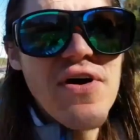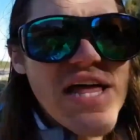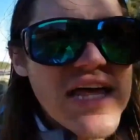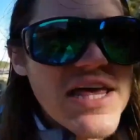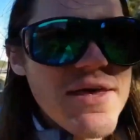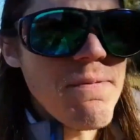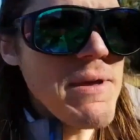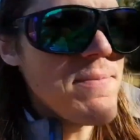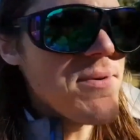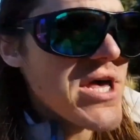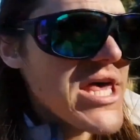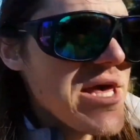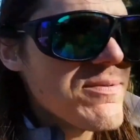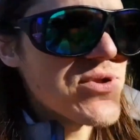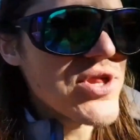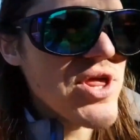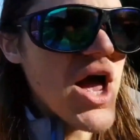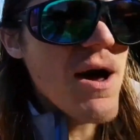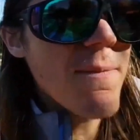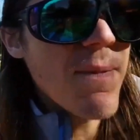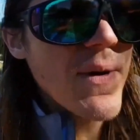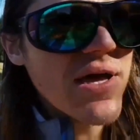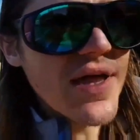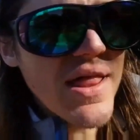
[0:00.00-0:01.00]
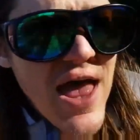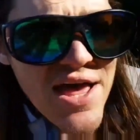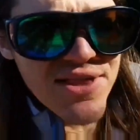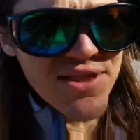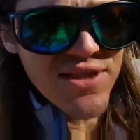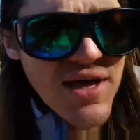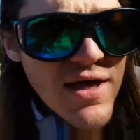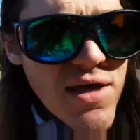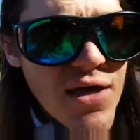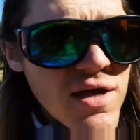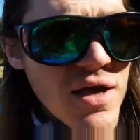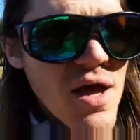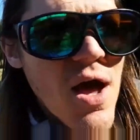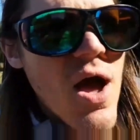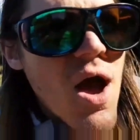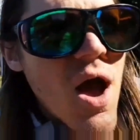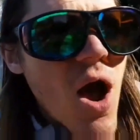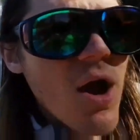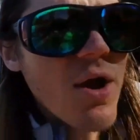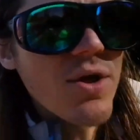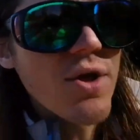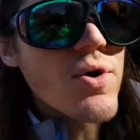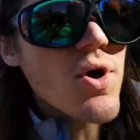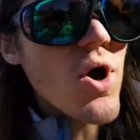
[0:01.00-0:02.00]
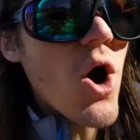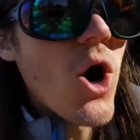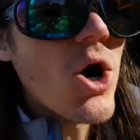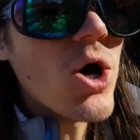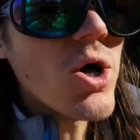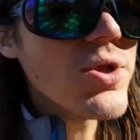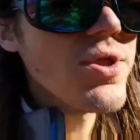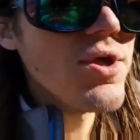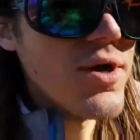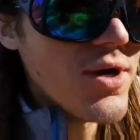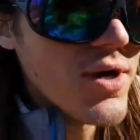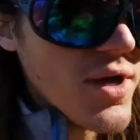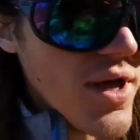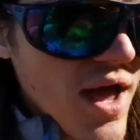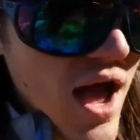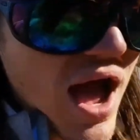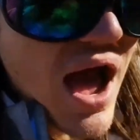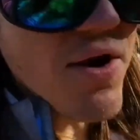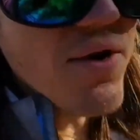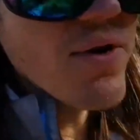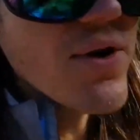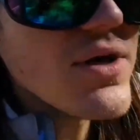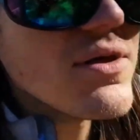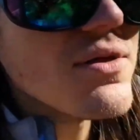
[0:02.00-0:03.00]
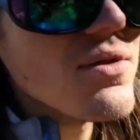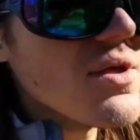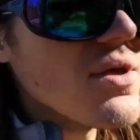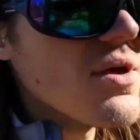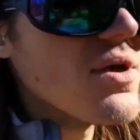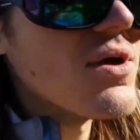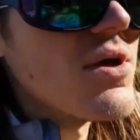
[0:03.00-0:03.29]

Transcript: But people keep stopping and asking, aren't you cold? How are you?